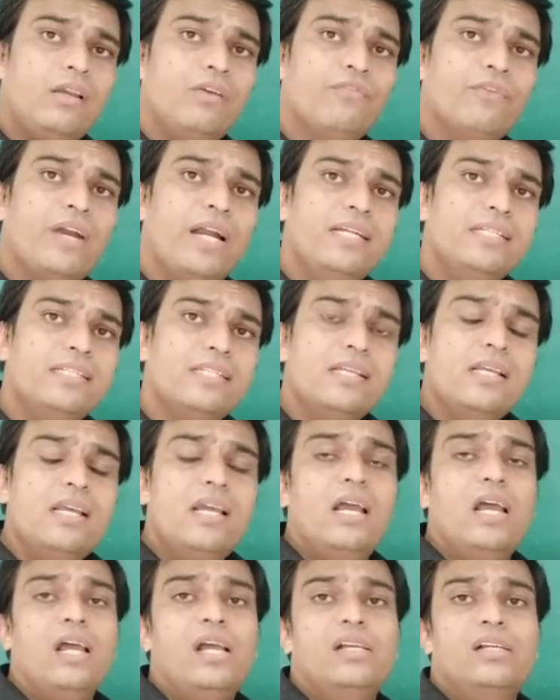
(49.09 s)
Friends,
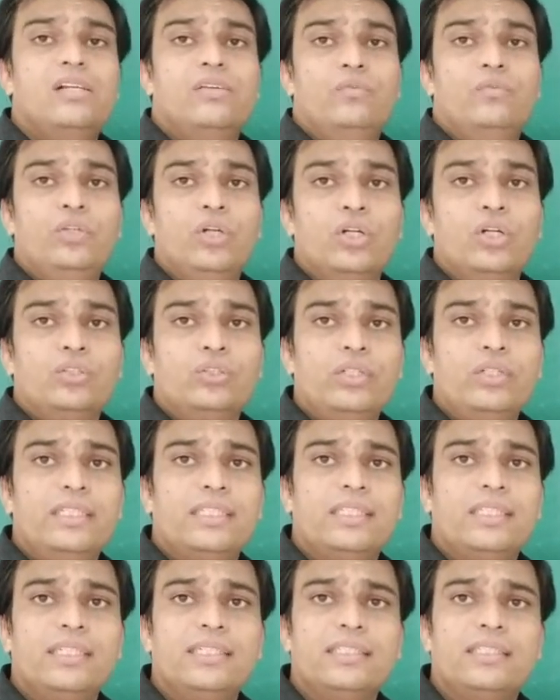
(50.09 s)
we also
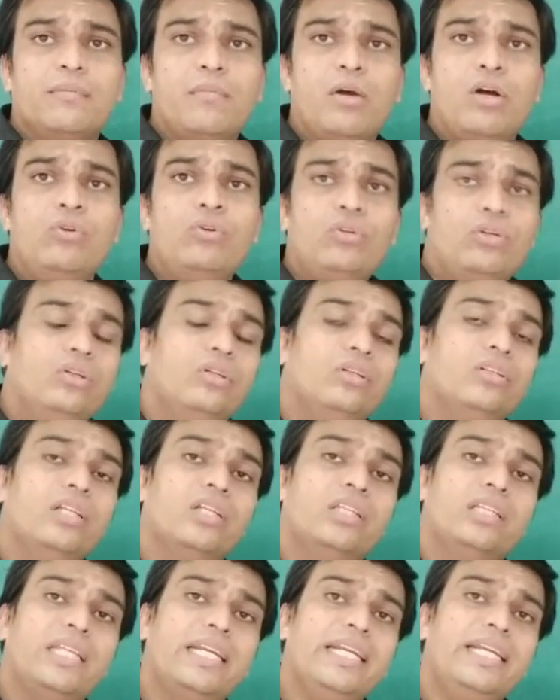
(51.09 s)
discussed about
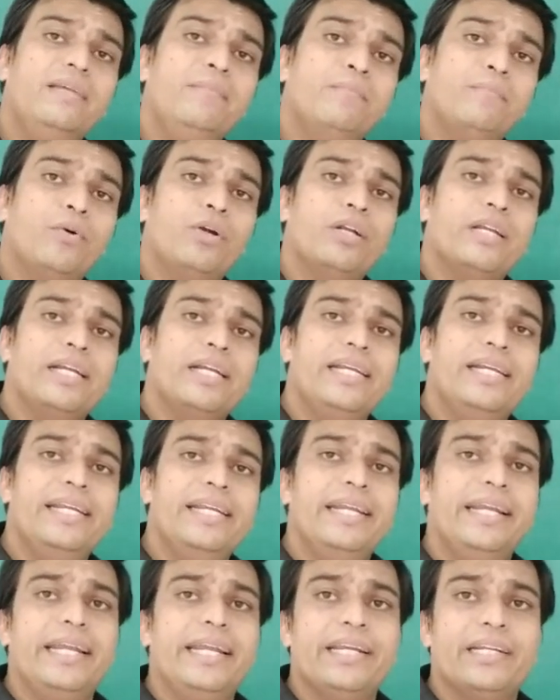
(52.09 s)
the three important
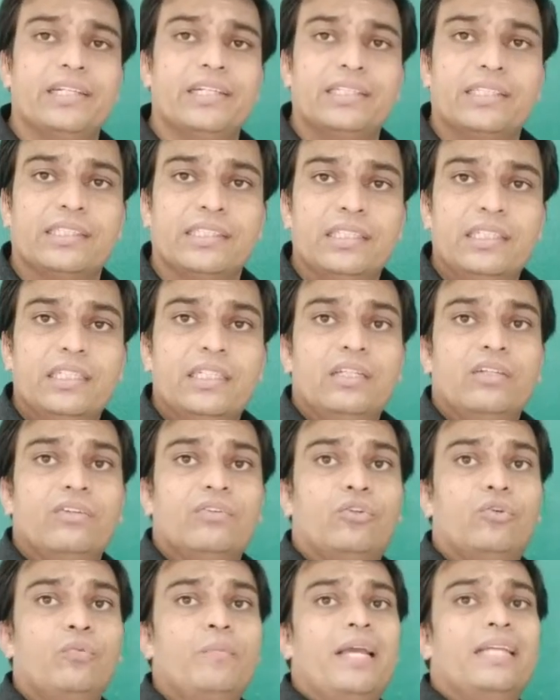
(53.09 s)
indicators
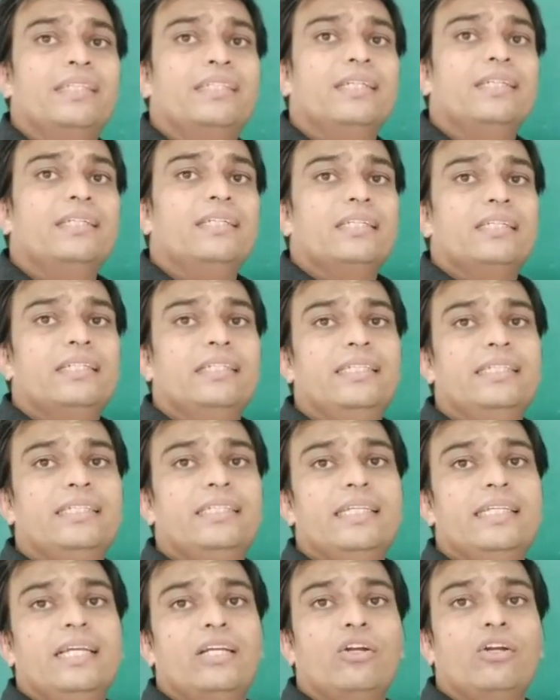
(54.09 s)
to measure
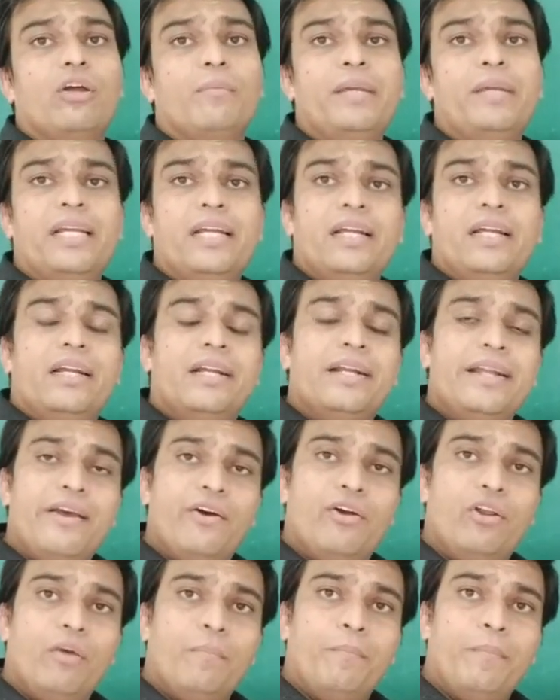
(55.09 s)
this economic
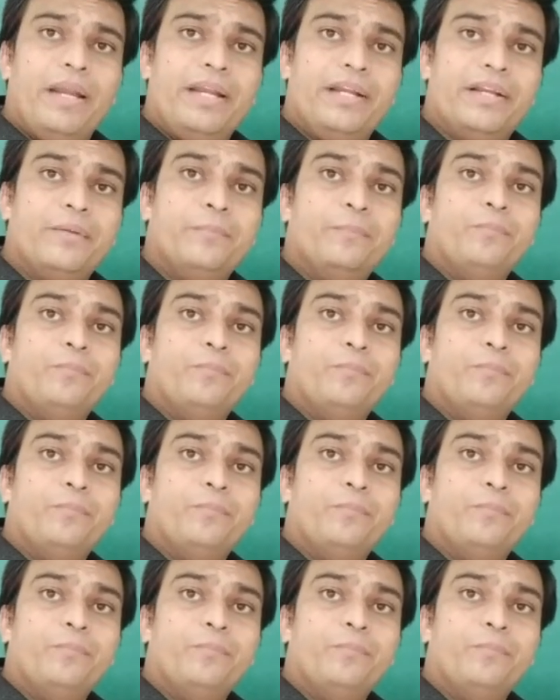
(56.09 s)
development.